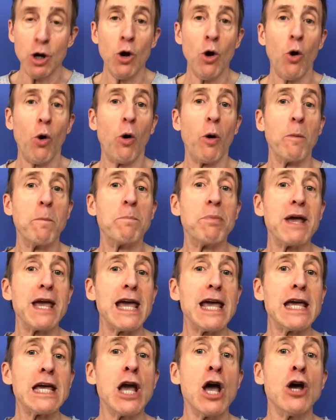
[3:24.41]
or
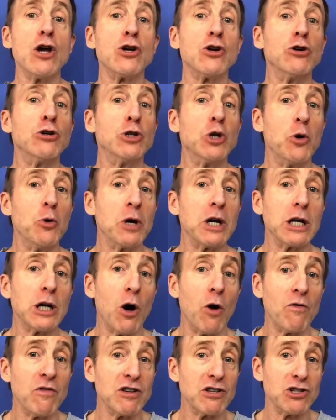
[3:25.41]
B, you're doing it
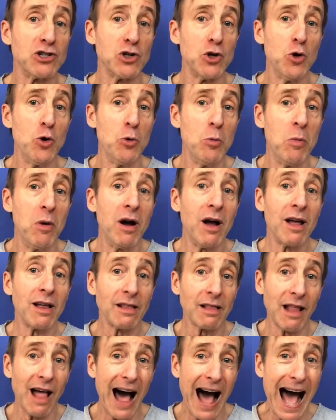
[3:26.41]
over Zoom,
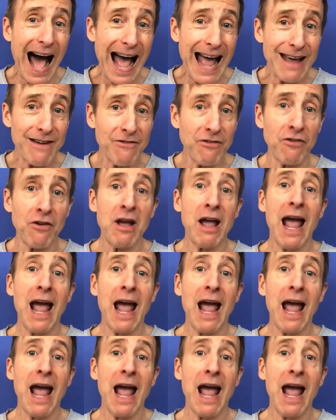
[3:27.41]
live,